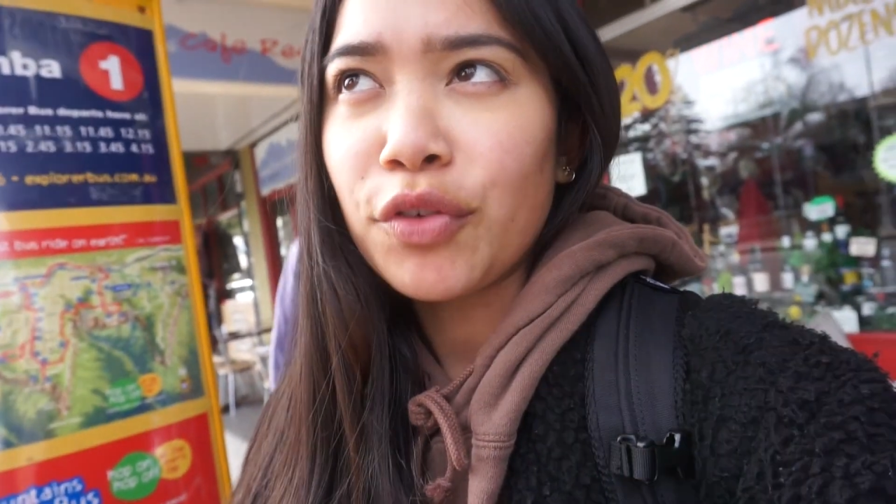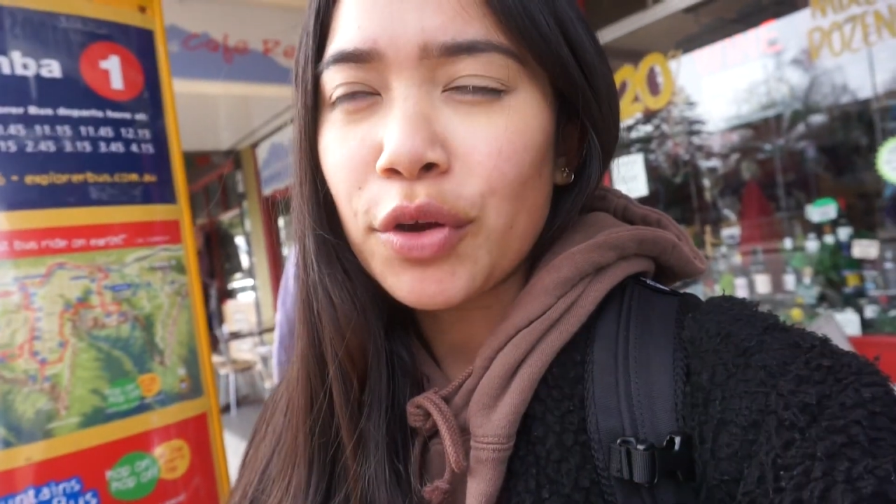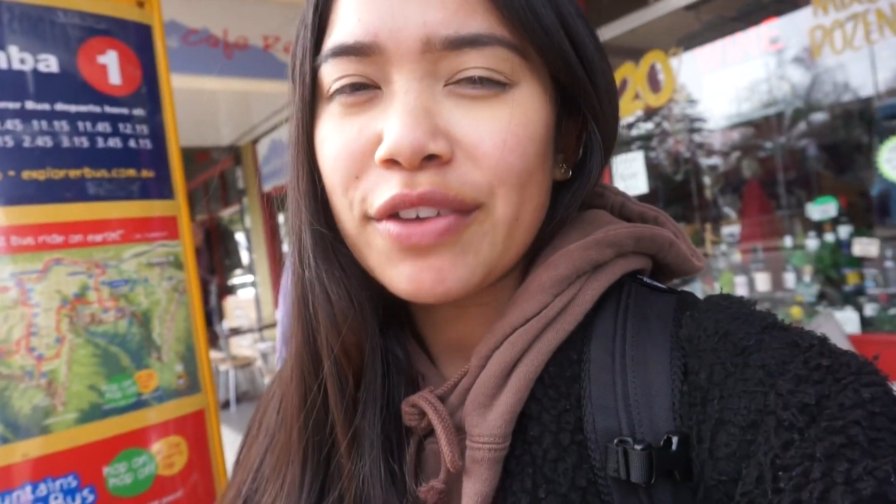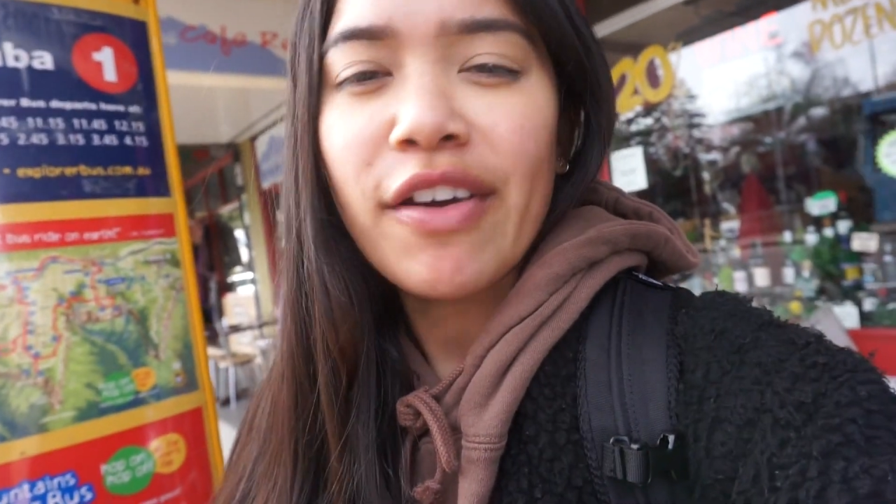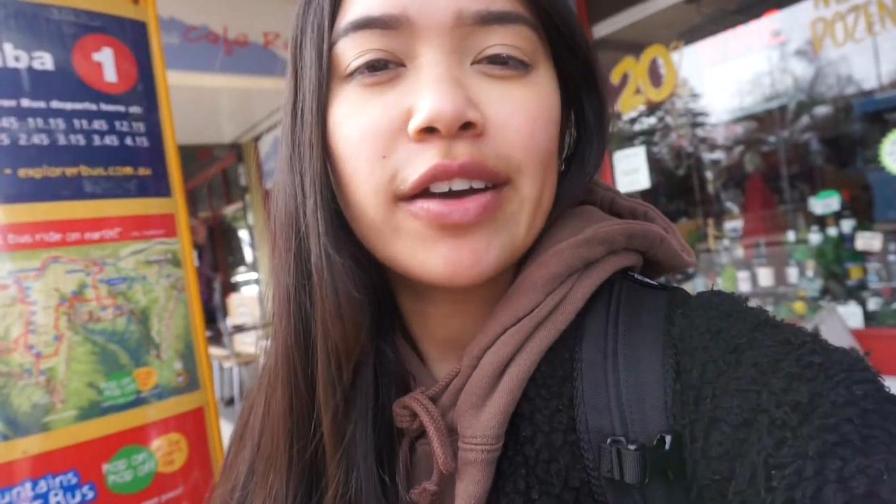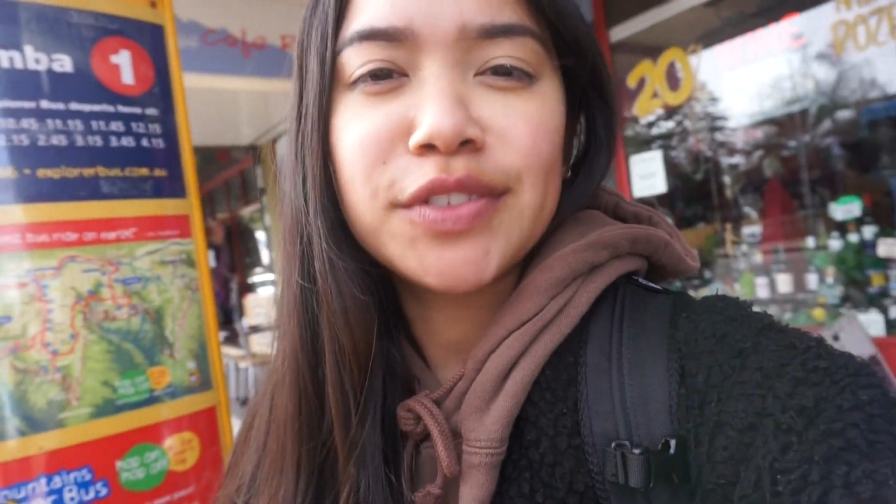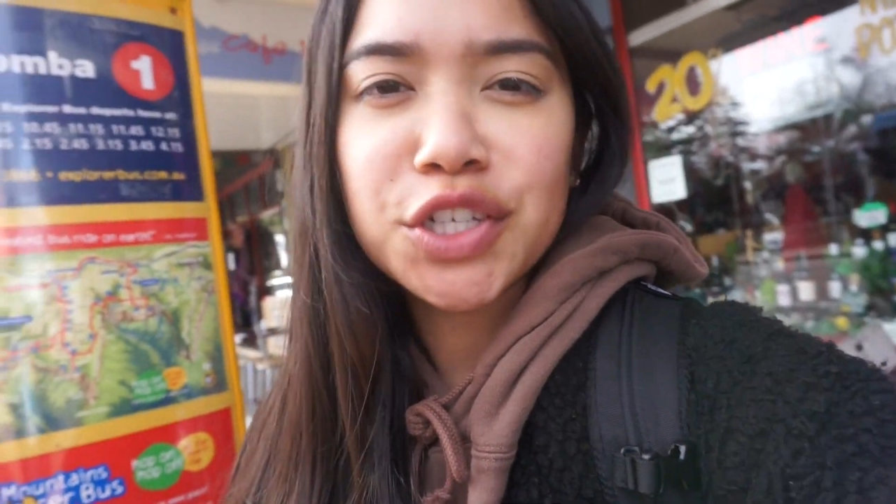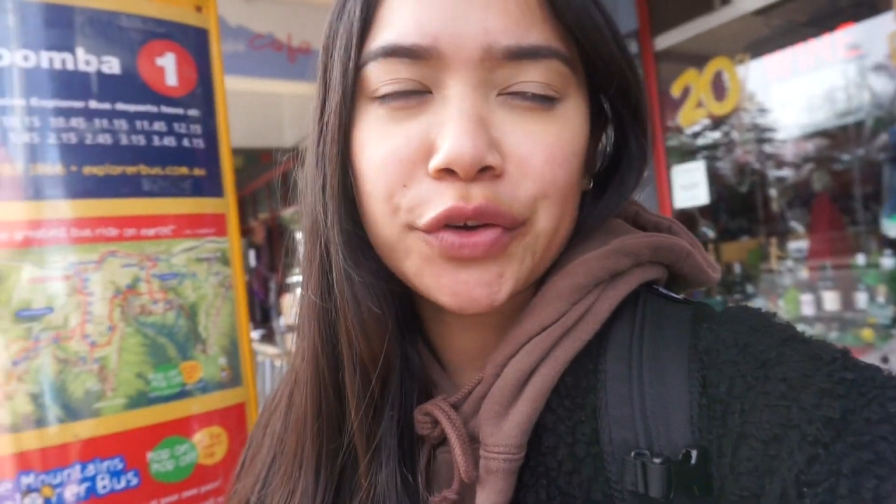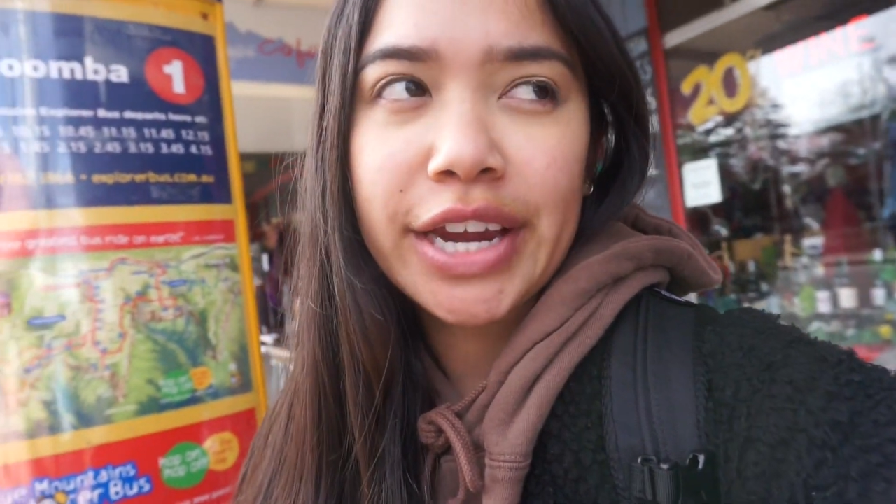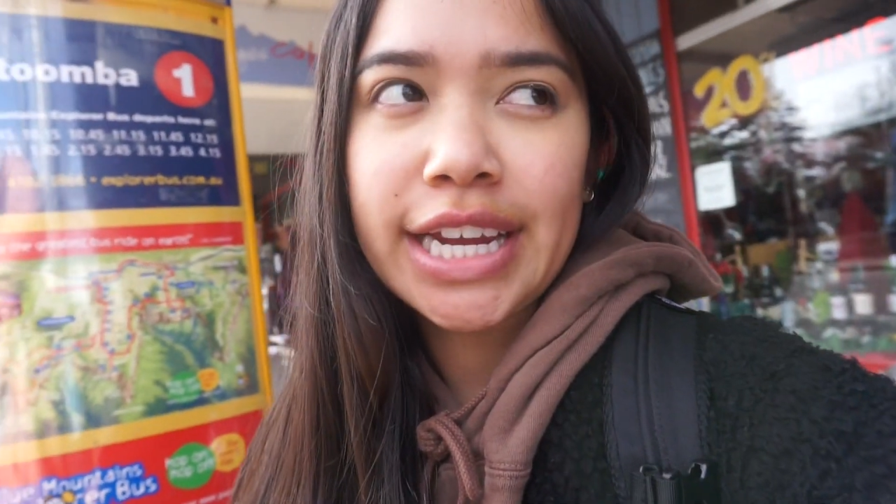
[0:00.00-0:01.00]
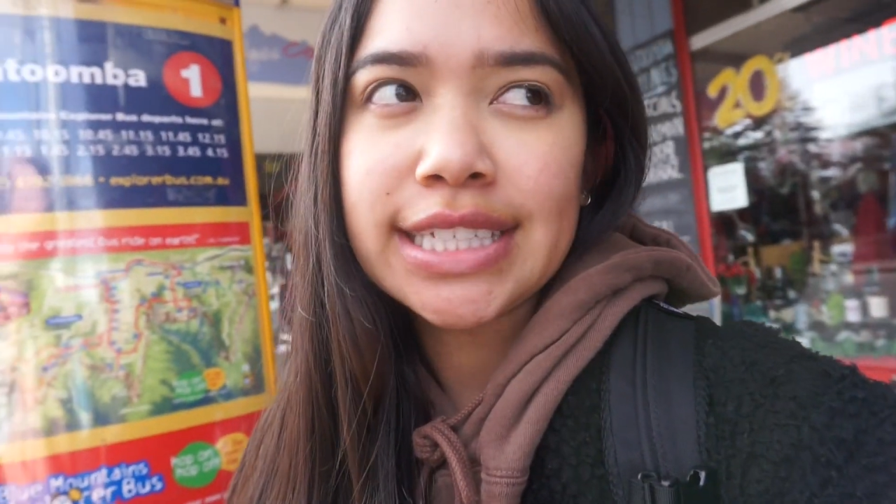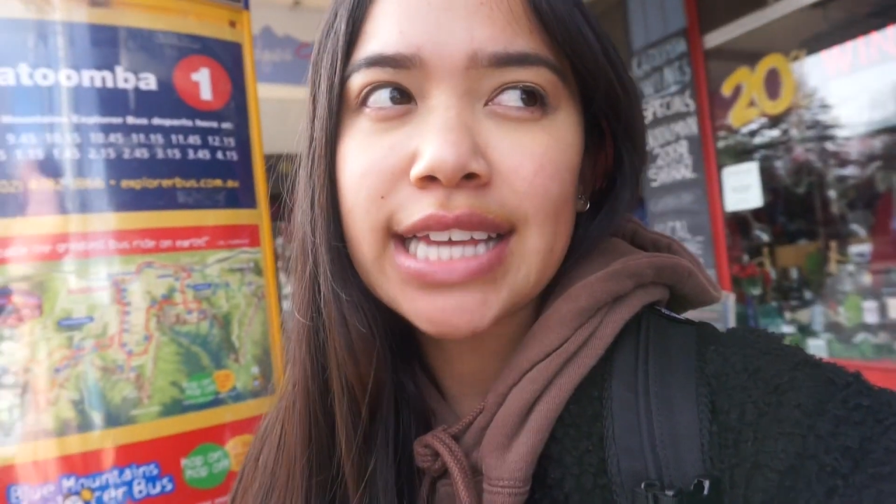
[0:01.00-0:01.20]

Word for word: forty-five degrees.